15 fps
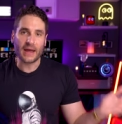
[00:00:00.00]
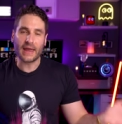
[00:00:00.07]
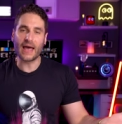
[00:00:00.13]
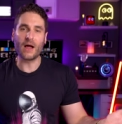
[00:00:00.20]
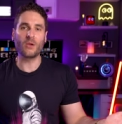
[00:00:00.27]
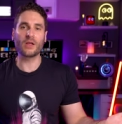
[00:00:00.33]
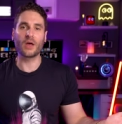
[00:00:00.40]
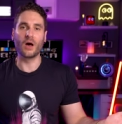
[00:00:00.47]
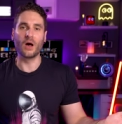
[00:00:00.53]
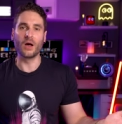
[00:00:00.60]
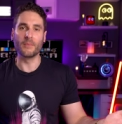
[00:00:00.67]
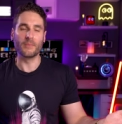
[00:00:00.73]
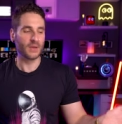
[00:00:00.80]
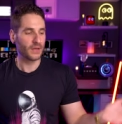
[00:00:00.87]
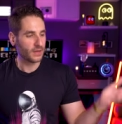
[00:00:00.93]
by
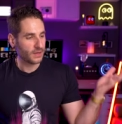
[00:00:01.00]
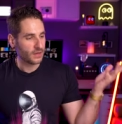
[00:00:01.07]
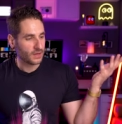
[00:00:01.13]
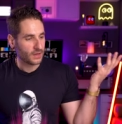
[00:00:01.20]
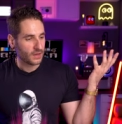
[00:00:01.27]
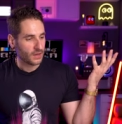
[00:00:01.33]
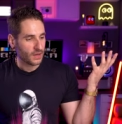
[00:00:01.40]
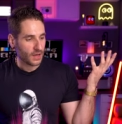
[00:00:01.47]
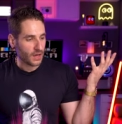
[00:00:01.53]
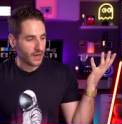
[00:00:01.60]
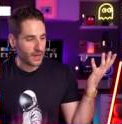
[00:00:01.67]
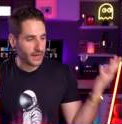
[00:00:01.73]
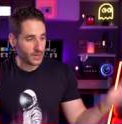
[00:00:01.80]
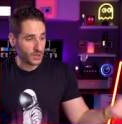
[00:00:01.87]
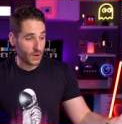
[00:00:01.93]
Elecom.
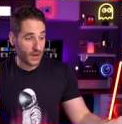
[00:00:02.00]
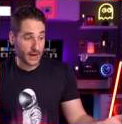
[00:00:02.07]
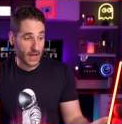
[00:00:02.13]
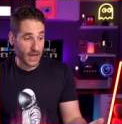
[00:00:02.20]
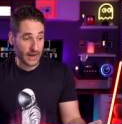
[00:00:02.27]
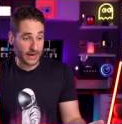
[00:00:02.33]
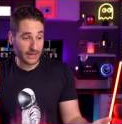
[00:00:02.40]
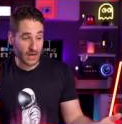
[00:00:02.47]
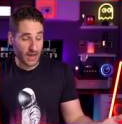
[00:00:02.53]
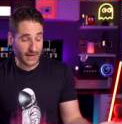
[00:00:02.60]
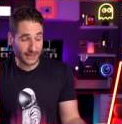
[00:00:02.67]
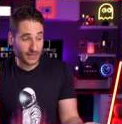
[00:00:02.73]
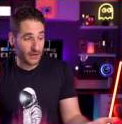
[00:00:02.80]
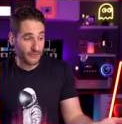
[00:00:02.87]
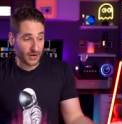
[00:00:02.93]
I don't know, I, I, I
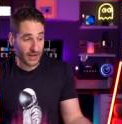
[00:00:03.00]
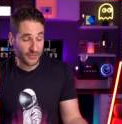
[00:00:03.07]
love it.